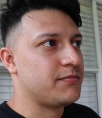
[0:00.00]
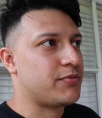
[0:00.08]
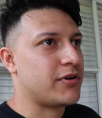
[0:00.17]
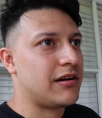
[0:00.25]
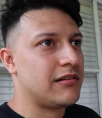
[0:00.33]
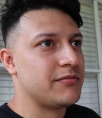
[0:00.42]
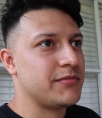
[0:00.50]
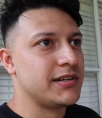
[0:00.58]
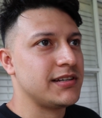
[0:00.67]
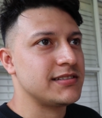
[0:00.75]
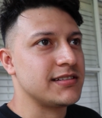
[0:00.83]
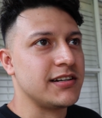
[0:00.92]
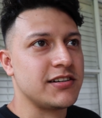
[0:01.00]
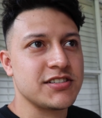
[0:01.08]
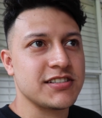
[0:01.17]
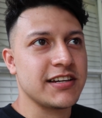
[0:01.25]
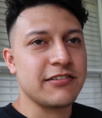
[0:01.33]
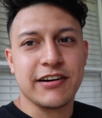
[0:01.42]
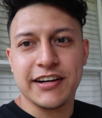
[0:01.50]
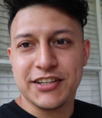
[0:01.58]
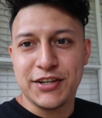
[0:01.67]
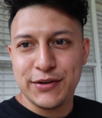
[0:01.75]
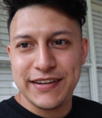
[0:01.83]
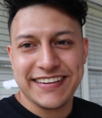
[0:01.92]
problem is, and I'll just get right
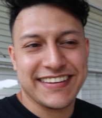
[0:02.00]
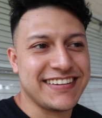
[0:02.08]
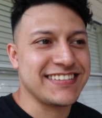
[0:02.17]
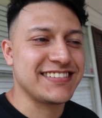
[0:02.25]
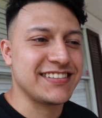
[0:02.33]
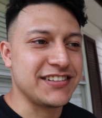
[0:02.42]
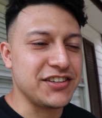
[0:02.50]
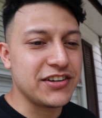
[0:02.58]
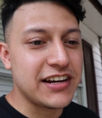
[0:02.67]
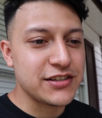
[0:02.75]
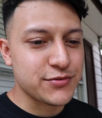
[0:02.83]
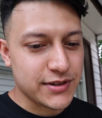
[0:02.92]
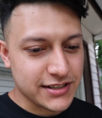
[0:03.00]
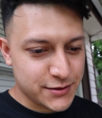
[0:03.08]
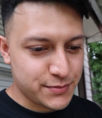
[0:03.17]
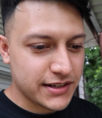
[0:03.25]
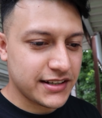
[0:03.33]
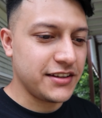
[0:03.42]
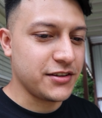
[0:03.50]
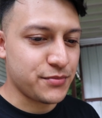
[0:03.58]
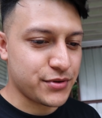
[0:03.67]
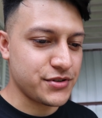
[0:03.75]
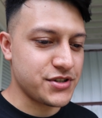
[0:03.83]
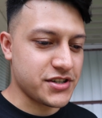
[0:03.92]
to it, because you guys were expecting the
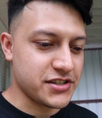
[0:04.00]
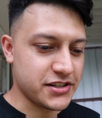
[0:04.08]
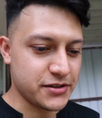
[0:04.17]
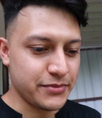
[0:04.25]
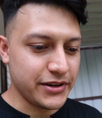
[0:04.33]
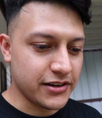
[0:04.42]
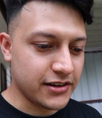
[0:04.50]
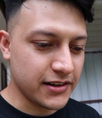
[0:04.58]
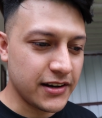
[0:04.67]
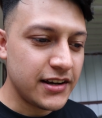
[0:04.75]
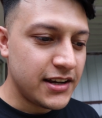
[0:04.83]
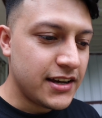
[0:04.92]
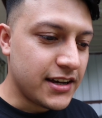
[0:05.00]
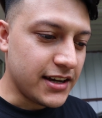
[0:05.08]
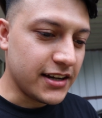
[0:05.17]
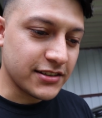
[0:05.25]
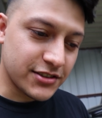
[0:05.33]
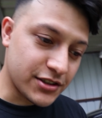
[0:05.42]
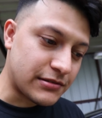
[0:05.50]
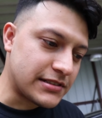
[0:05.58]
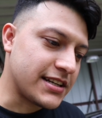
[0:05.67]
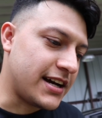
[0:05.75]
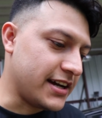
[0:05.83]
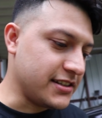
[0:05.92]
Procharger to be on, and so
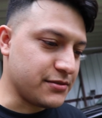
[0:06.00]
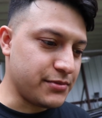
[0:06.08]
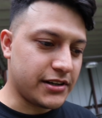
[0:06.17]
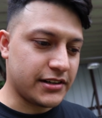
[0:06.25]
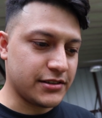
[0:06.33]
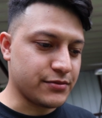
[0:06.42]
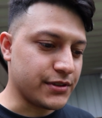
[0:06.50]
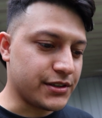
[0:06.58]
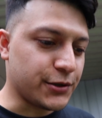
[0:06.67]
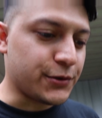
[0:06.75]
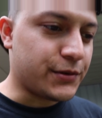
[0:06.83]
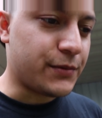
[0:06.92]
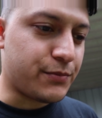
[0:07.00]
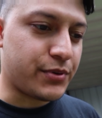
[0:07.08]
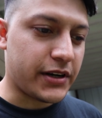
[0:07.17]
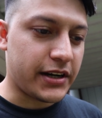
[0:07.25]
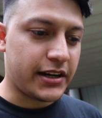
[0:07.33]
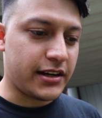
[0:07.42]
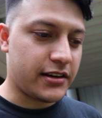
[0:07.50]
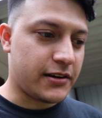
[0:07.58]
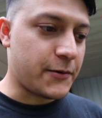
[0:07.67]
was I, to be honest with you. But